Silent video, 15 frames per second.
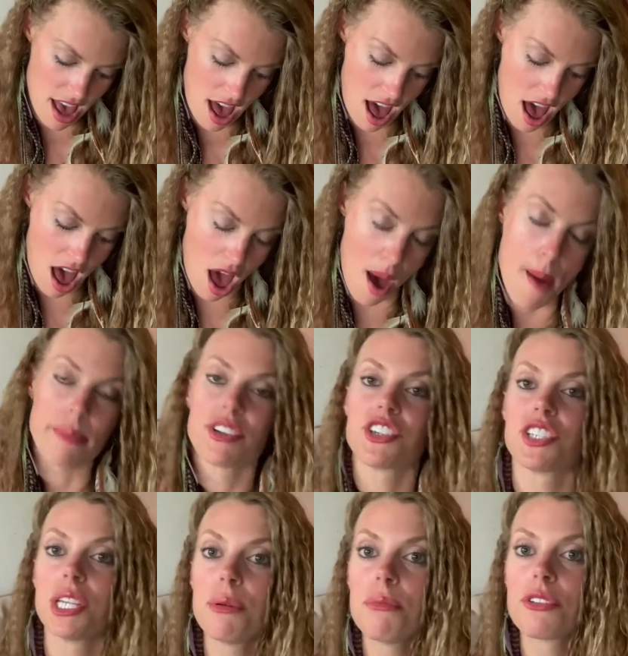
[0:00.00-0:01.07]

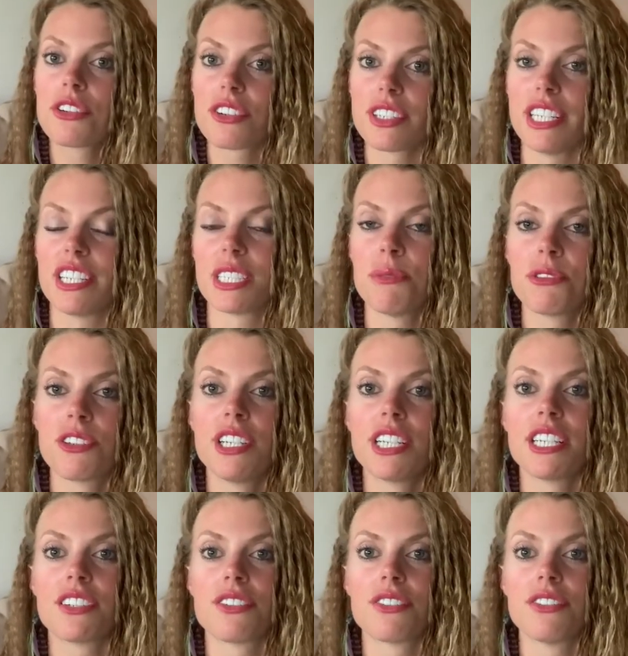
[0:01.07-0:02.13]
Shim Creek
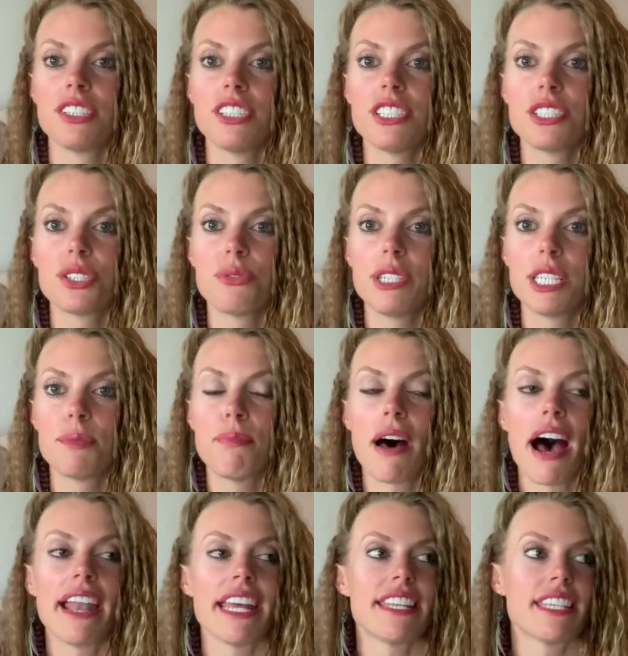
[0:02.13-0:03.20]
is a really sweet
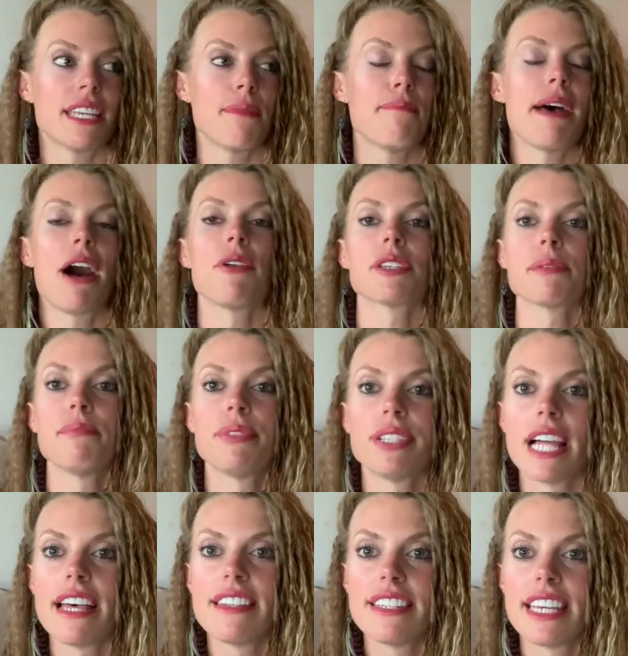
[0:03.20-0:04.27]
spot. It's in Mount
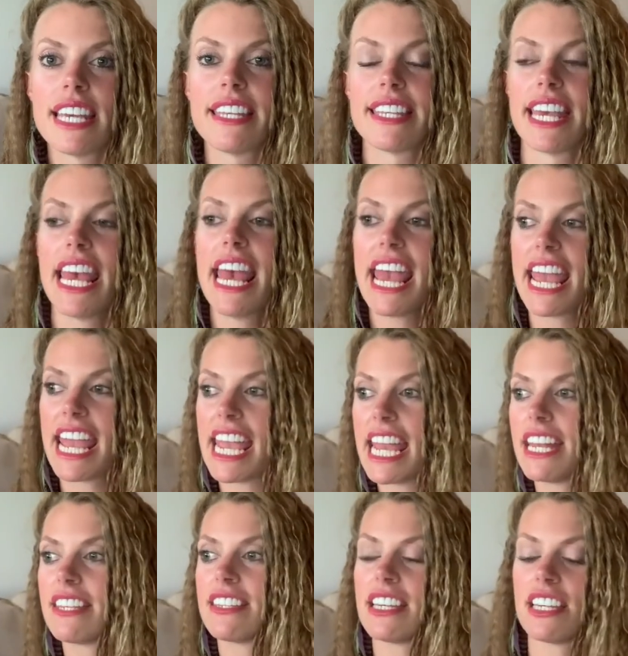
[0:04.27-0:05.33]
Pleasant.
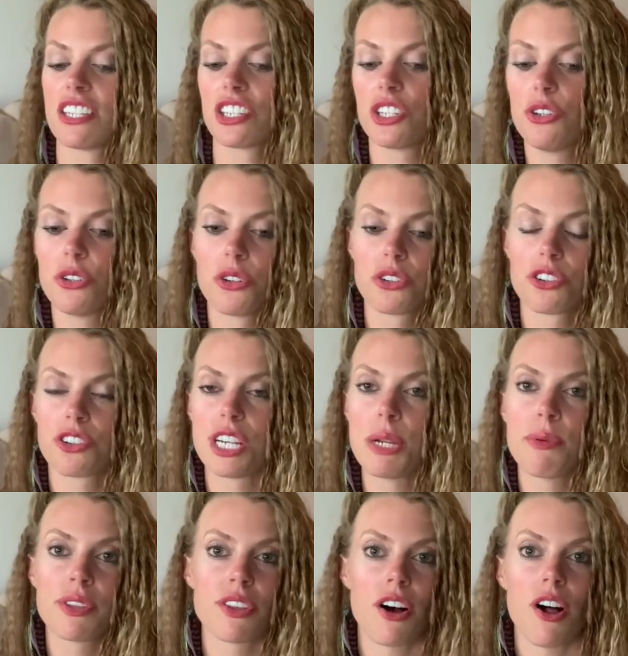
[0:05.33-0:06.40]
It's this cute little creek
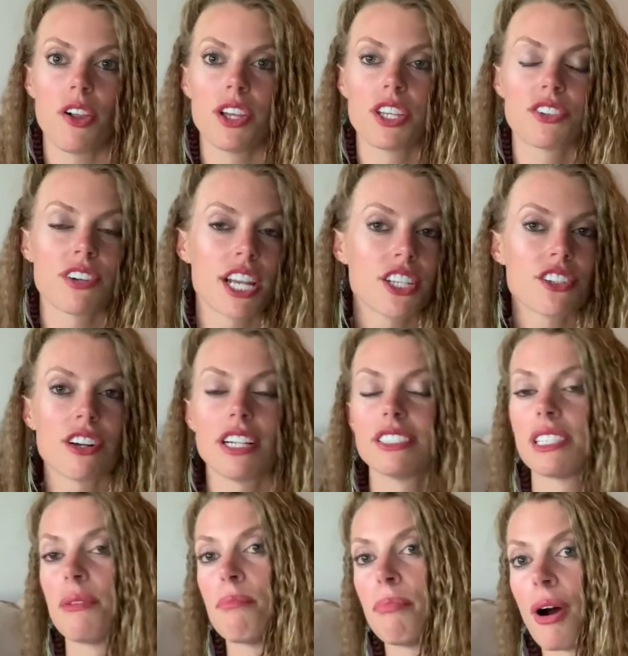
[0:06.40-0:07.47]
with all these restaurants
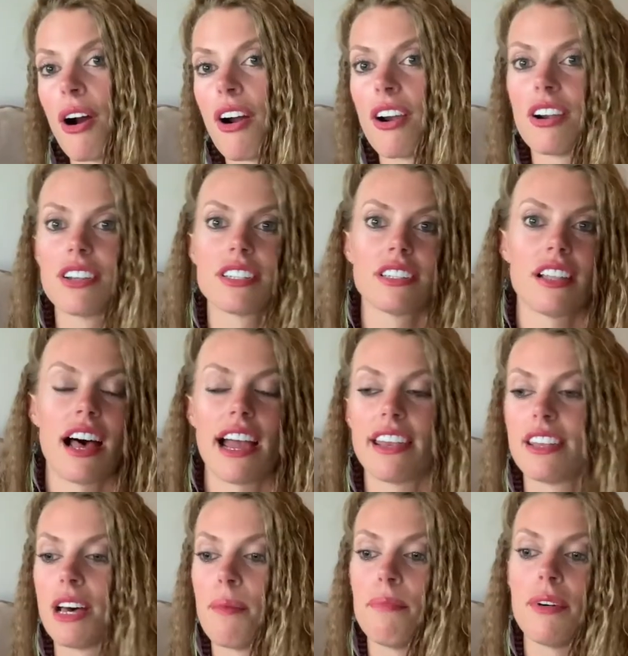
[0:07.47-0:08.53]
and bars
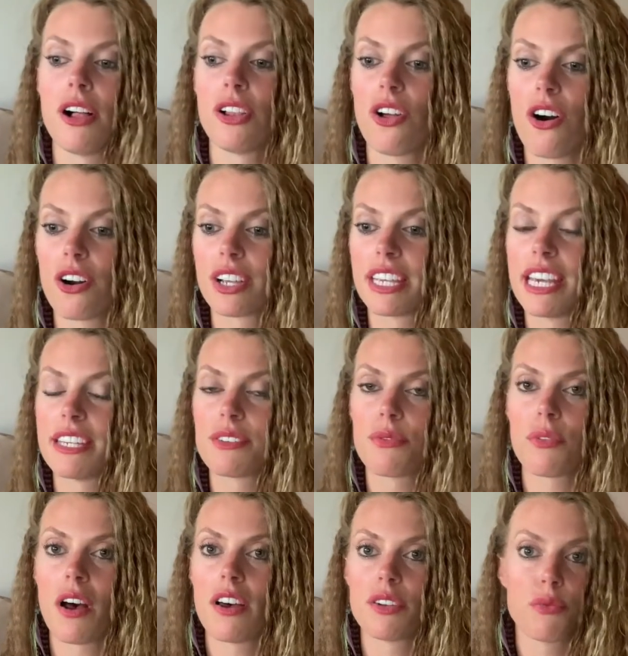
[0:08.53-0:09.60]
lined up along it,
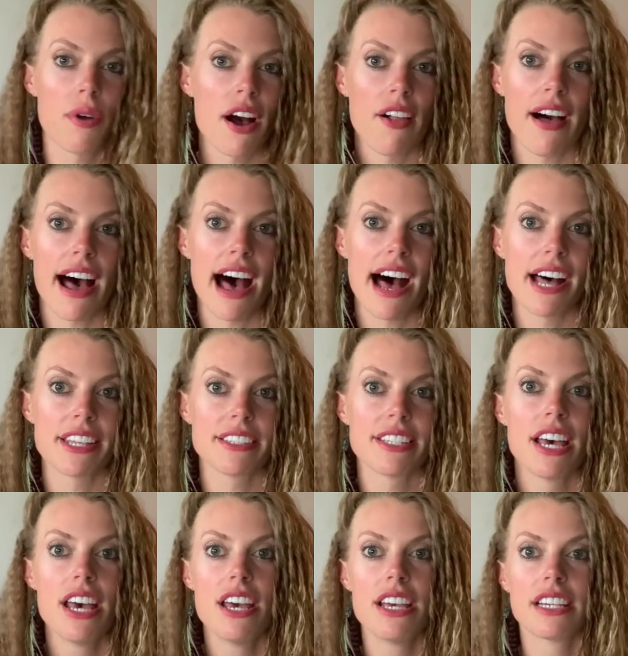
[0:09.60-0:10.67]
as well as
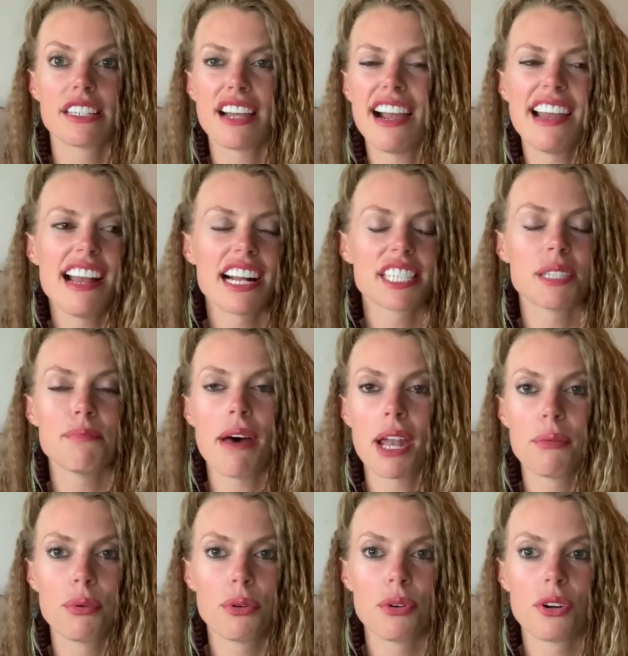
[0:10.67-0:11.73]
kayaks and paddle
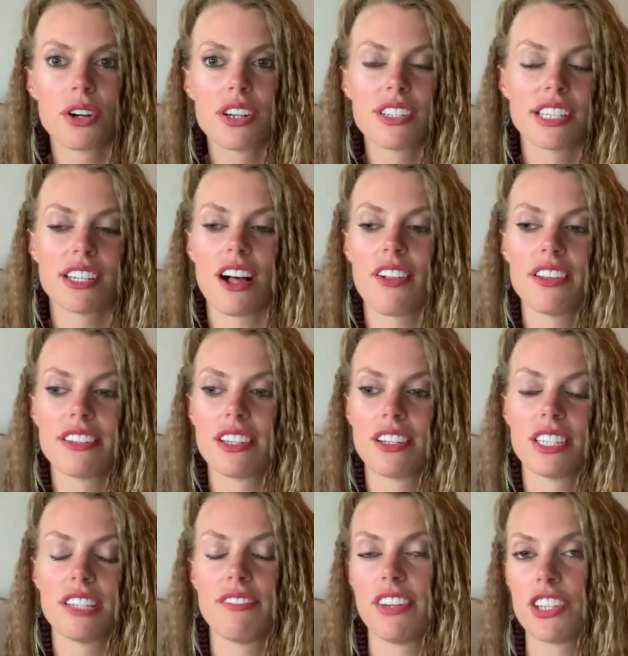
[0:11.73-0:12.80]
boards and all these little
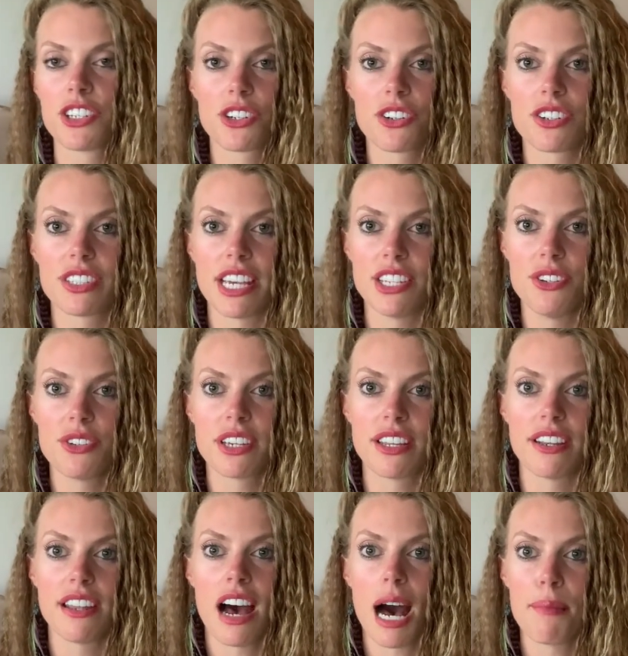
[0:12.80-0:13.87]
adventures that you
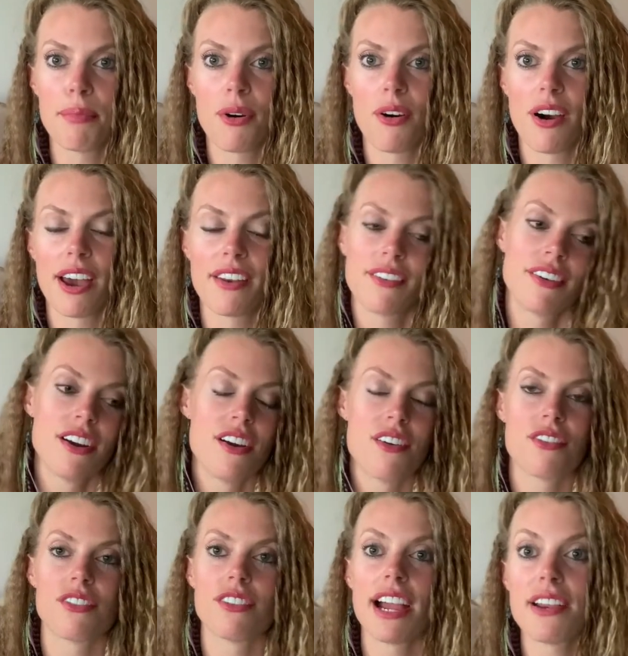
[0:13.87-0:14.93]
can hop on
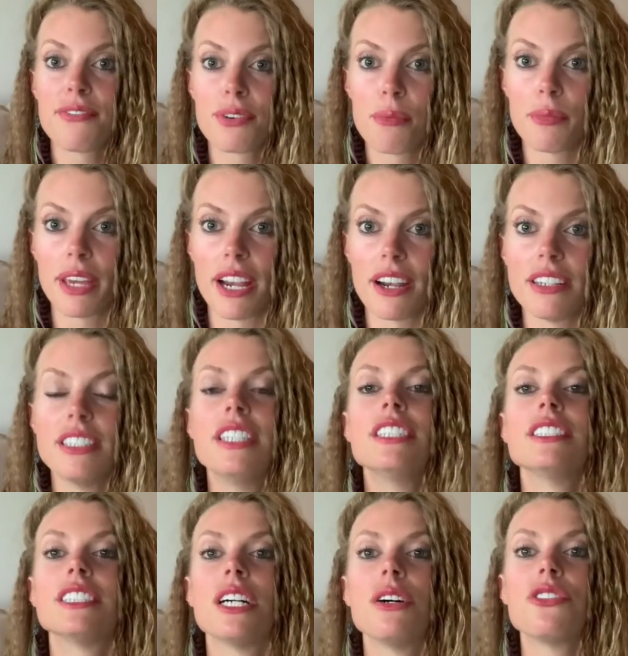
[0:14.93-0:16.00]
right from there.
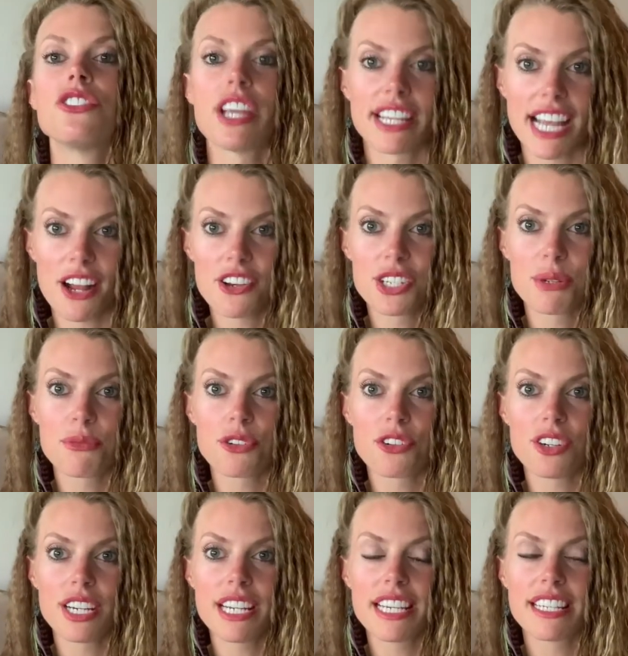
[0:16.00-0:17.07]
So check out Shim
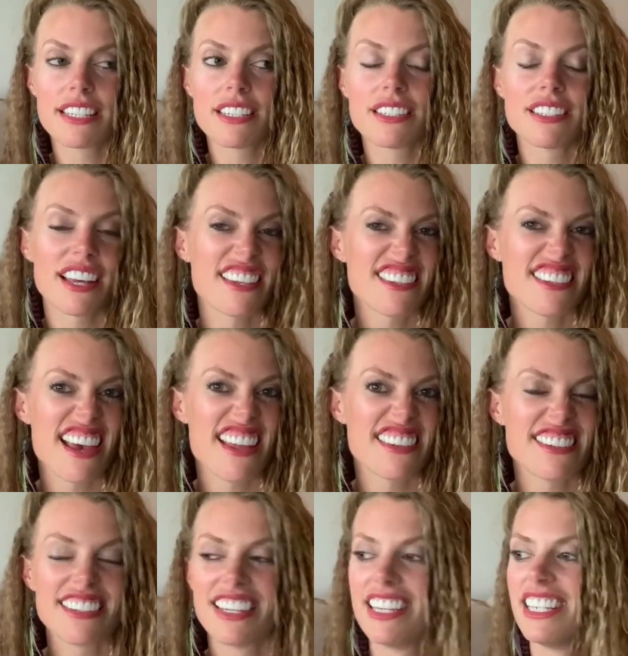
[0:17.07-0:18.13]
Creek,
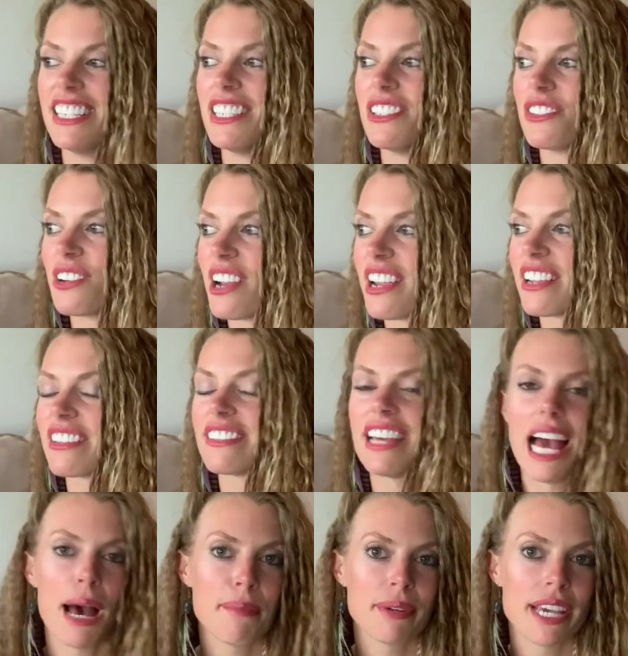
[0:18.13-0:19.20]
sunsets, drinks,
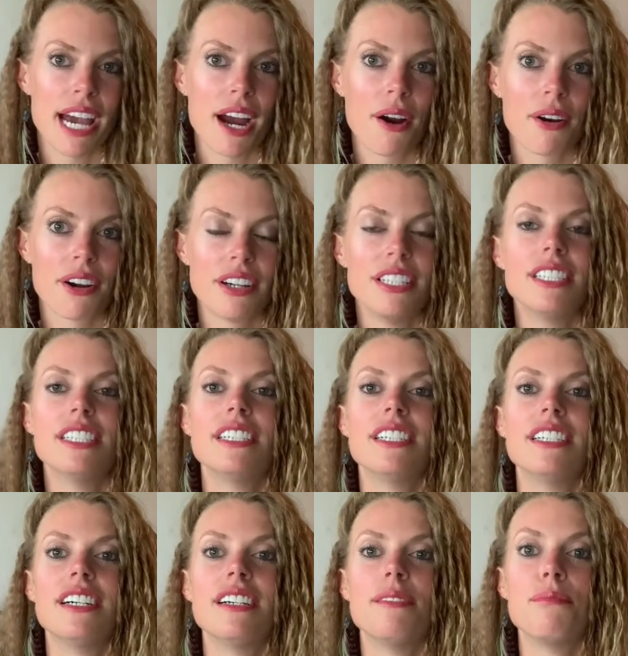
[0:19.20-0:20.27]
happy hour,
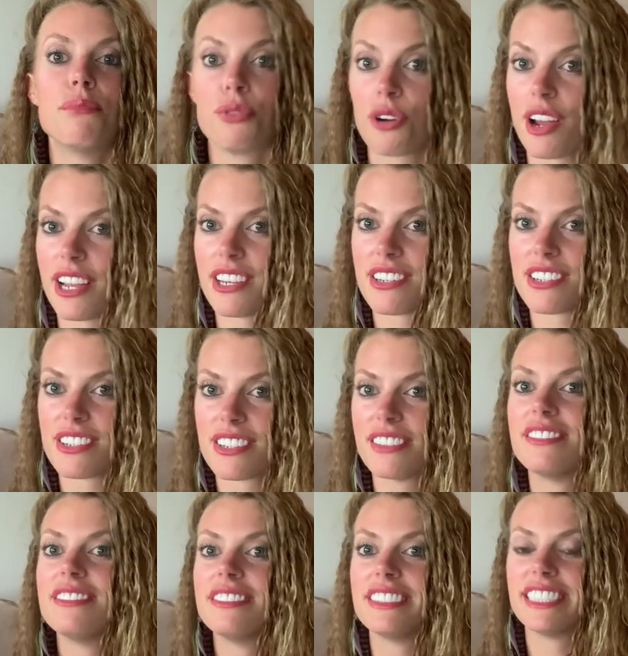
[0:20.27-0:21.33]
brunch.
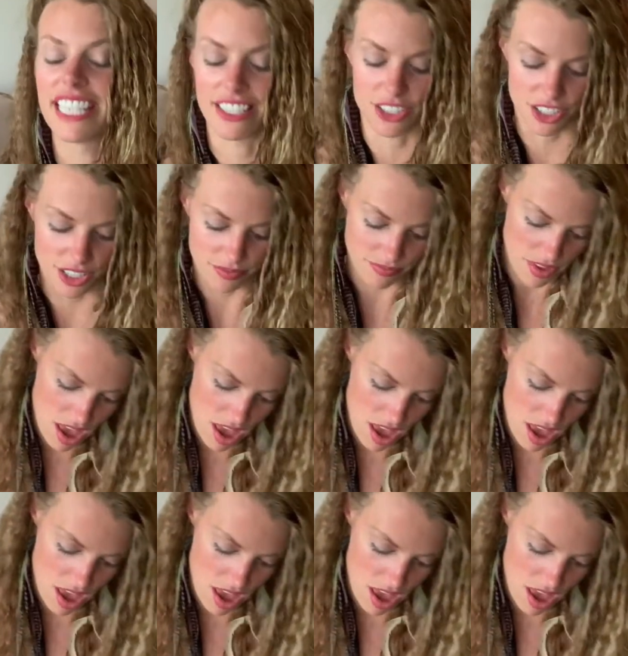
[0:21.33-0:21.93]
Yes, sir.